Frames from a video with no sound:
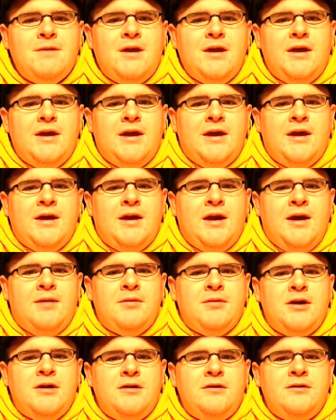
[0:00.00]
and I'm
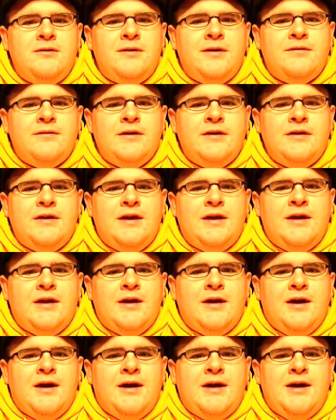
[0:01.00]
going to do everything
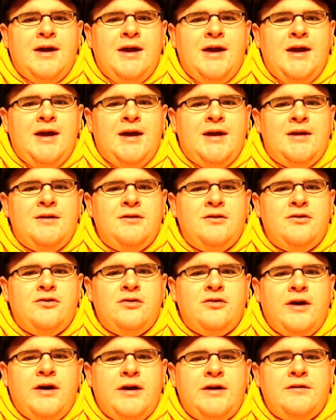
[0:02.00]
I can to
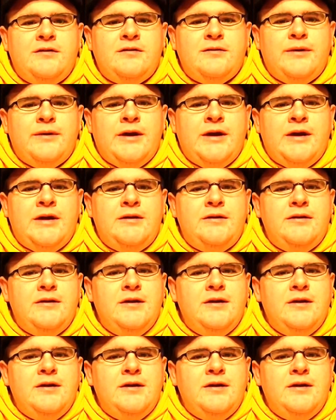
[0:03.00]
try to swing it,